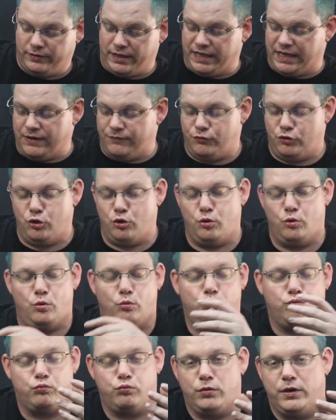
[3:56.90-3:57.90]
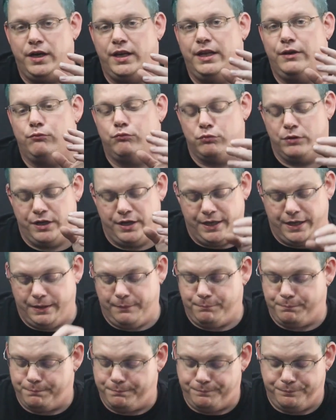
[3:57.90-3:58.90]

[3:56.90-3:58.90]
Like if you really